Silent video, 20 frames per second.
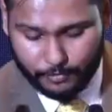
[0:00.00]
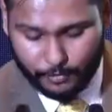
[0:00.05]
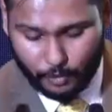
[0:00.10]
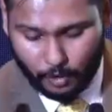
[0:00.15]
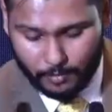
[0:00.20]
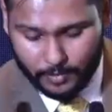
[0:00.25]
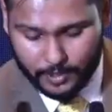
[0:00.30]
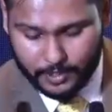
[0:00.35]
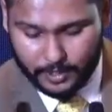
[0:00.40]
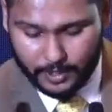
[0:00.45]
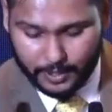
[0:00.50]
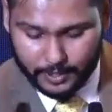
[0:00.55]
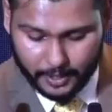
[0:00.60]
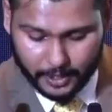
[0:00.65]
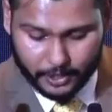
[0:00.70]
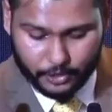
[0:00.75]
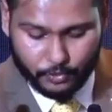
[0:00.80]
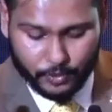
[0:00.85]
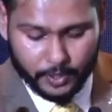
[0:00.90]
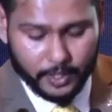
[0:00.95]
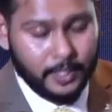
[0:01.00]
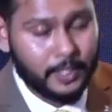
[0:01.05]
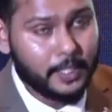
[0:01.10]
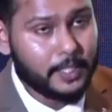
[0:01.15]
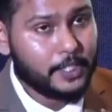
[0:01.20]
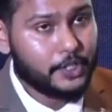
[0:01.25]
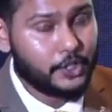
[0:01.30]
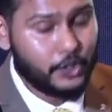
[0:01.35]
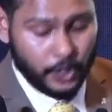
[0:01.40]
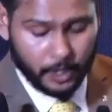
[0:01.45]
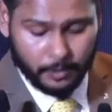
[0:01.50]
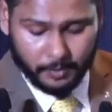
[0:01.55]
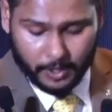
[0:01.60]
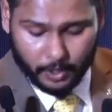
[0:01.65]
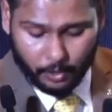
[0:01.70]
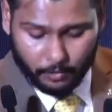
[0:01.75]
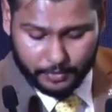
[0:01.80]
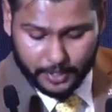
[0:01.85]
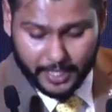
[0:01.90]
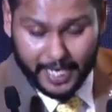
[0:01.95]
Commerce and Industry, Chairman
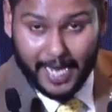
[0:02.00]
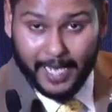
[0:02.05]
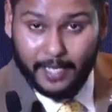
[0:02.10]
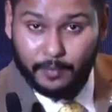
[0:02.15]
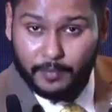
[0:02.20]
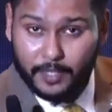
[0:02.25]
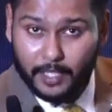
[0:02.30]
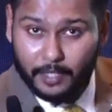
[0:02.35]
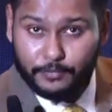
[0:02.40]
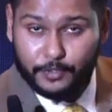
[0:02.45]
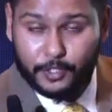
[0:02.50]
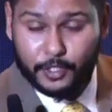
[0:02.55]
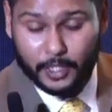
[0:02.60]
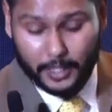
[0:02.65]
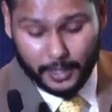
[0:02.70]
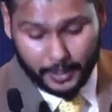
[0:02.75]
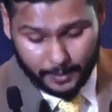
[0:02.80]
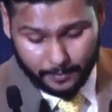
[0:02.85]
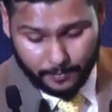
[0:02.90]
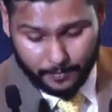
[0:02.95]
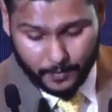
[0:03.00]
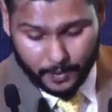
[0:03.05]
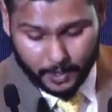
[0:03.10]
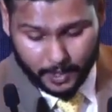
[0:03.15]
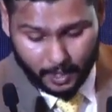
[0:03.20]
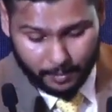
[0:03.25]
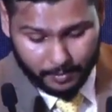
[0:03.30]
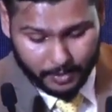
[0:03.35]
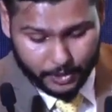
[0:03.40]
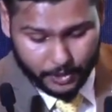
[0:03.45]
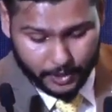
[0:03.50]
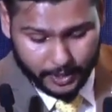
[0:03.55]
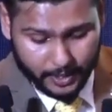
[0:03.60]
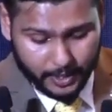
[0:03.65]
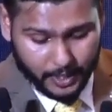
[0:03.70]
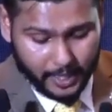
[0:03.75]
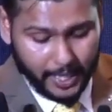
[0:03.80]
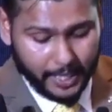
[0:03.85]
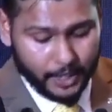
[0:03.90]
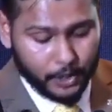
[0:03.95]
of the NBFC Committee
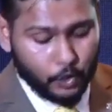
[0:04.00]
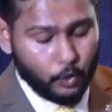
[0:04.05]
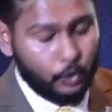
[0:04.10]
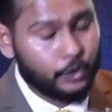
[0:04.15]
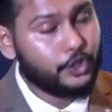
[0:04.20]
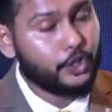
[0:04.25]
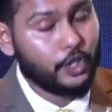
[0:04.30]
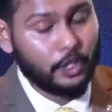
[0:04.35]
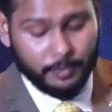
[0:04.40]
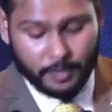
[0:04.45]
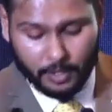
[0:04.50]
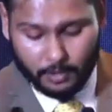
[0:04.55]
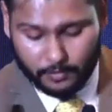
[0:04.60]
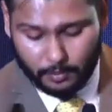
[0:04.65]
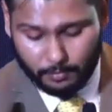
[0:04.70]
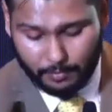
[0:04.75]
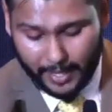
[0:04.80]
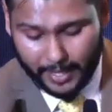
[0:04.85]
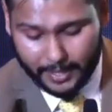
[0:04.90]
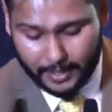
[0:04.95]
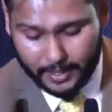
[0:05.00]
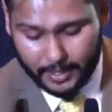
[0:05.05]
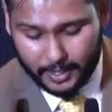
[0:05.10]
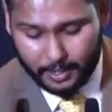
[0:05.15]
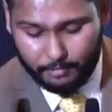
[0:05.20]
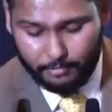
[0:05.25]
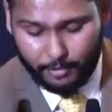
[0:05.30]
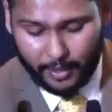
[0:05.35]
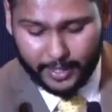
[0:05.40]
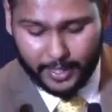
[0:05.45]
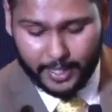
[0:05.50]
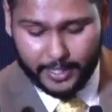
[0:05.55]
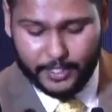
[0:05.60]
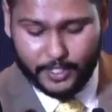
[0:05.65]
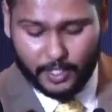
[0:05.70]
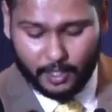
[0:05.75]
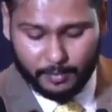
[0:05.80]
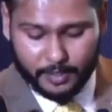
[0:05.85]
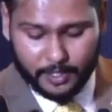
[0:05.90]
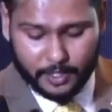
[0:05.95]
and co-chairman of the Banking and Finance
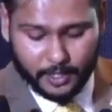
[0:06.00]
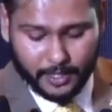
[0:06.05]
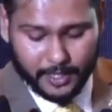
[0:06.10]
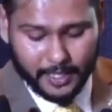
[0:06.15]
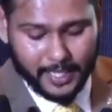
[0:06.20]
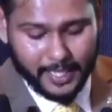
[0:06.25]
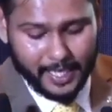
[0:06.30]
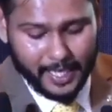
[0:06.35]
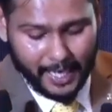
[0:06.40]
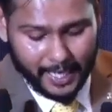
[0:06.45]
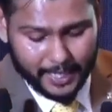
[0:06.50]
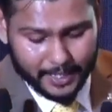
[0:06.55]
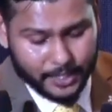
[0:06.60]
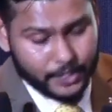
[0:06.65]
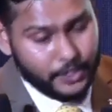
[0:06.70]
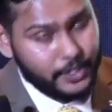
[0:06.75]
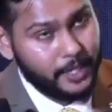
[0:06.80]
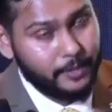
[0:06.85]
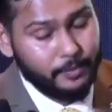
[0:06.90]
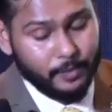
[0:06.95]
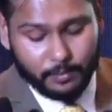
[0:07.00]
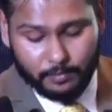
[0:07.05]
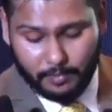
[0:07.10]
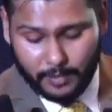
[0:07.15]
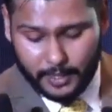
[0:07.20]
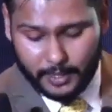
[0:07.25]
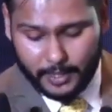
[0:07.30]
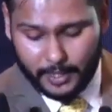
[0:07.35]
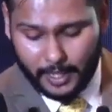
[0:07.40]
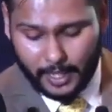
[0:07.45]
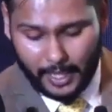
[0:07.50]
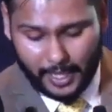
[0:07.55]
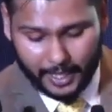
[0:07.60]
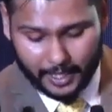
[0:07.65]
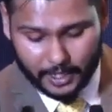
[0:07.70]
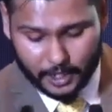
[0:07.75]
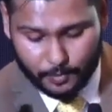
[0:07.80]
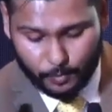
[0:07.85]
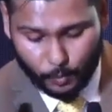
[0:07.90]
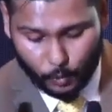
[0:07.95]
Committee, Entertainment, Media
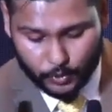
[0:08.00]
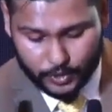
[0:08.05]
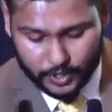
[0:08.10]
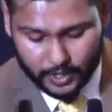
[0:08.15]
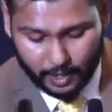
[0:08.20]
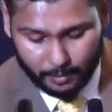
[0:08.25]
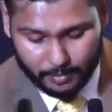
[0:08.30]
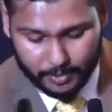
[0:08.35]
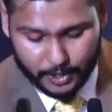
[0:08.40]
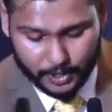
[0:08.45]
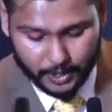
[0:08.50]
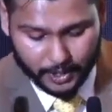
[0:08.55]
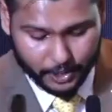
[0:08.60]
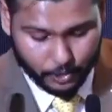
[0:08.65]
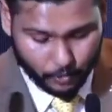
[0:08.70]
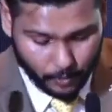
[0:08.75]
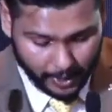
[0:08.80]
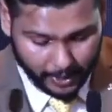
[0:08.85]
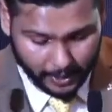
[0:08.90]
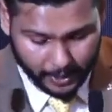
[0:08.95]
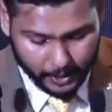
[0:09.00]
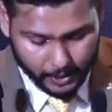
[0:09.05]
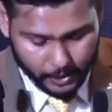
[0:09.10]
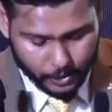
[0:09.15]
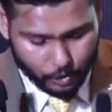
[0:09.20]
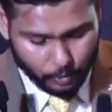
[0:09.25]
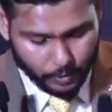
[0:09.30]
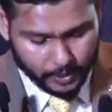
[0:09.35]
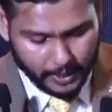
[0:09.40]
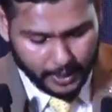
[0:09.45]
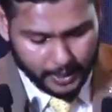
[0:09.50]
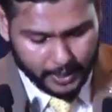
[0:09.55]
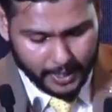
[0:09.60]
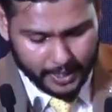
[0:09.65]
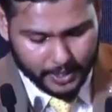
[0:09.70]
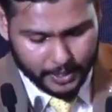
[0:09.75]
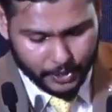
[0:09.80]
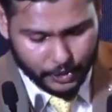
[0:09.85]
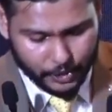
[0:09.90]
and Sports Committee as well. So with that, ladies and